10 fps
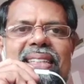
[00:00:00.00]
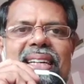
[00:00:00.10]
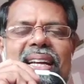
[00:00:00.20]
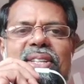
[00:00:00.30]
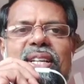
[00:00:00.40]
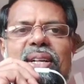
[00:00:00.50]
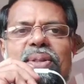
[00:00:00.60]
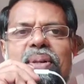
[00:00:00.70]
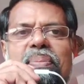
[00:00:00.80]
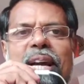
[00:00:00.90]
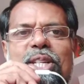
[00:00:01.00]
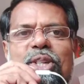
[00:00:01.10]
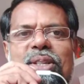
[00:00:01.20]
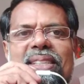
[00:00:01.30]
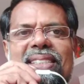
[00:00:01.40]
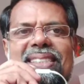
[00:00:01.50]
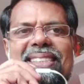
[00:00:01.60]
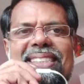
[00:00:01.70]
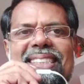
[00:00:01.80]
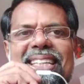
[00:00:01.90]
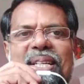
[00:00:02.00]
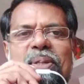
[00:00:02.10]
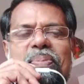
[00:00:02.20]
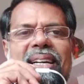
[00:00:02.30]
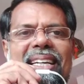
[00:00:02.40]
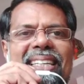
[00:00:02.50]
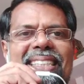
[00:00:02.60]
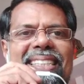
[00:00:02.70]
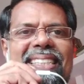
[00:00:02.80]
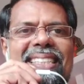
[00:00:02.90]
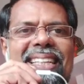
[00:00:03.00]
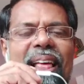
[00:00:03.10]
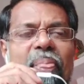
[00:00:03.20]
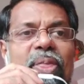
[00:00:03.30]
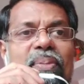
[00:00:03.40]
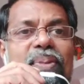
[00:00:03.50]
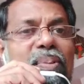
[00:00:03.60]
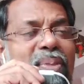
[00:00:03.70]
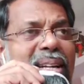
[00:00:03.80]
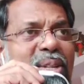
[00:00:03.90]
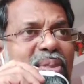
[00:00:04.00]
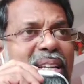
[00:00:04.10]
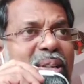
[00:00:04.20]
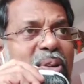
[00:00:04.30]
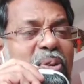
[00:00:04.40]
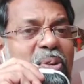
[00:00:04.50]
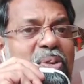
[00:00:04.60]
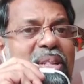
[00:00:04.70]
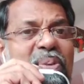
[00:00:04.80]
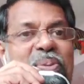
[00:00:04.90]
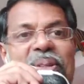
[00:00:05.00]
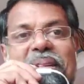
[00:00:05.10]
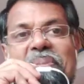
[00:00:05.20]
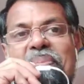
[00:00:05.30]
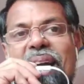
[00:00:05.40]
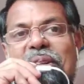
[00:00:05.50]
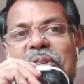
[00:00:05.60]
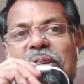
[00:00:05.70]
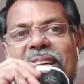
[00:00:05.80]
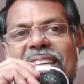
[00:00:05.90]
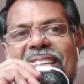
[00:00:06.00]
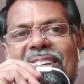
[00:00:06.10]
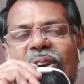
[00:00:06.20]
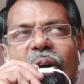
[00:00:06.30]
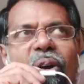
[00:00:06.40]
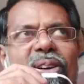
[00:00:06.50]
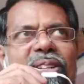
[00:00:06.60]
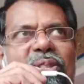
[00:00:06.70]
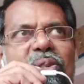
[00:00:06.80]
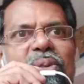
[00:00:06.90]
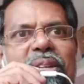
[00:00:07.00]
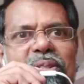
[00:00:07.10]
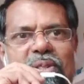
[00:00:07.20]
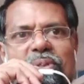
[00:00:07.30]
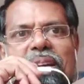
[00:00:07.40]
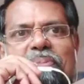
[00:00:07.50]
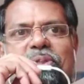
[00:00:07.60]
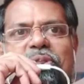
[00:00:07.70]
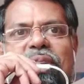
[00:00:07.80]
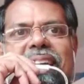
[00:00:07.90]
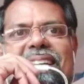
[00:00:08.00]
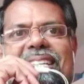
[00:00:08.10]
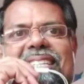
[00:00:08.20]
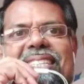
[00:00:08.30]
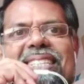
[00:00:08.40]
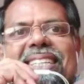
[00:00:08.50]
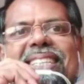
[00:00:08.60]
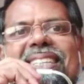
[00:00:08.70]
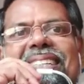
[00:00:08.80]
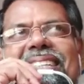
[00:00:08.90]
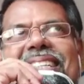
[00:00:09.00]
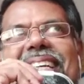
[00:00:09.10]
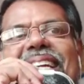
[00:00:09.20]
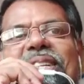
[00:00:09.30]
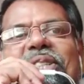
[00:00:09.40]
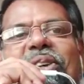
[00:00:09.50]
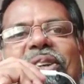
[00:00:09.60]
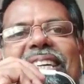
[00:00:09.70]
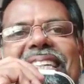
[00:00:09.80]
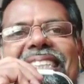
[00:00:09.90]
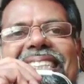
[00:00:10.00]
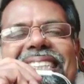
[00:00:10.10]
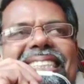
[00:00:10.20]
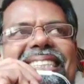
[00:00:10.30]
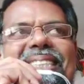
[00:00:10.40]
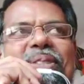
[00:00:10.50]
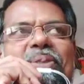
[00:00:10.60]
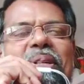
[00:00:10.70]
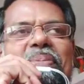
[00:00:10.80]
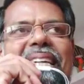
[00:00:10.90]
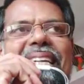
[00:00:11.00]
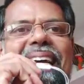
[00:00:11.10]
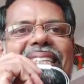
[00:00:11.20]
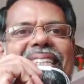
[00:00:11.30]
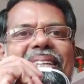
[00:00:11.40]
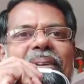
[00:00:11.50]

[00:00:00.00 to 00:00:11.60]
I'll tell you a magic." He smiled. The moment when I used the word magic, all the students stood up straight. Sir, is there any shortcut? It's a student mentality.